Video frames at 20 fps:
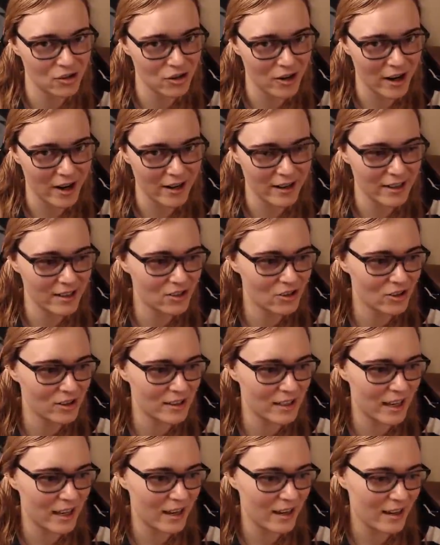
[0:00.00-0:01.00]
I try. It's
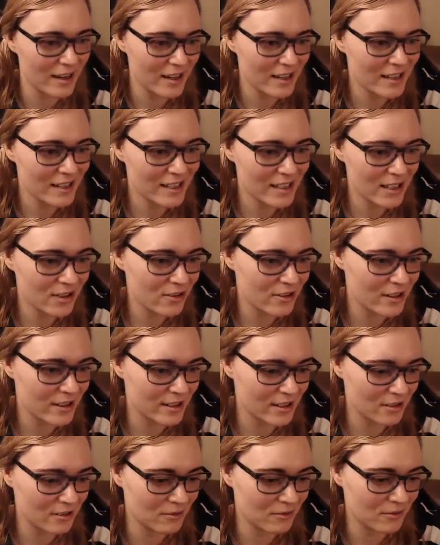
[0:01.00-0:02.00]
just a
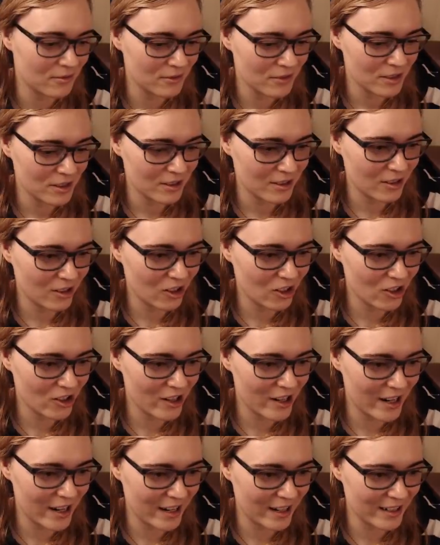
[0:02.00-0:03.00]
series of
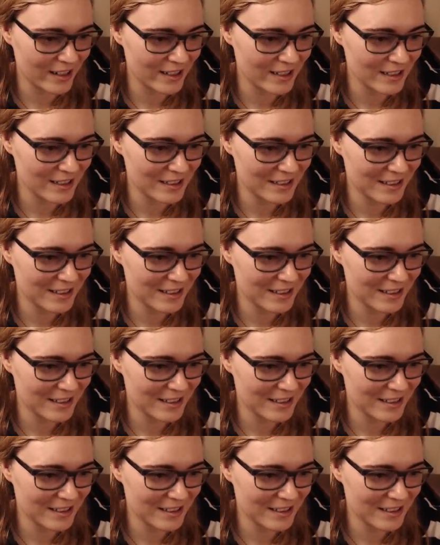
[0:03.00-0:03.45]
learning.